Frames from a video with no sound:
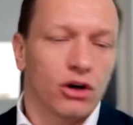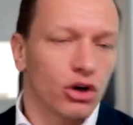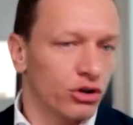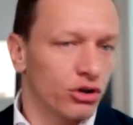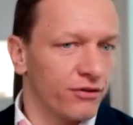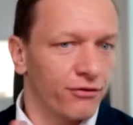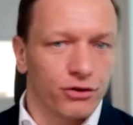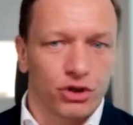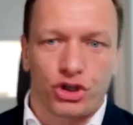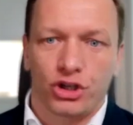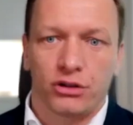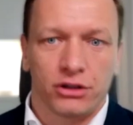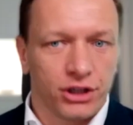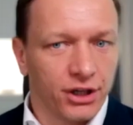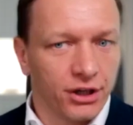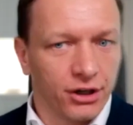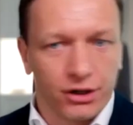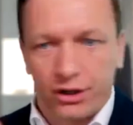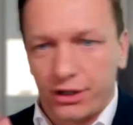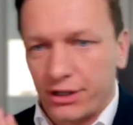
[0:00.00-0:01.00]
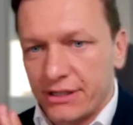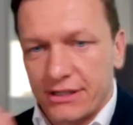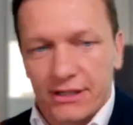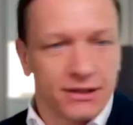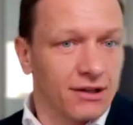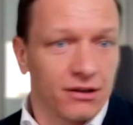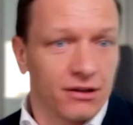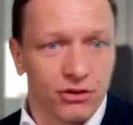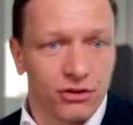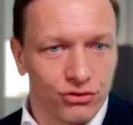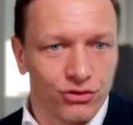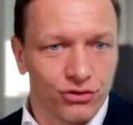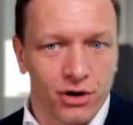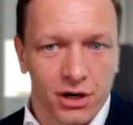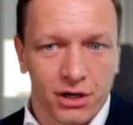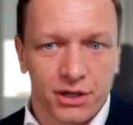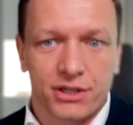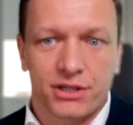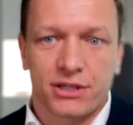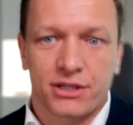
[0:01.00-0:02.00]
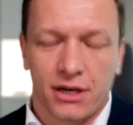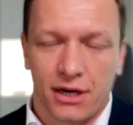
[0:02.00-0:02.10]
artificial tears, and other drugs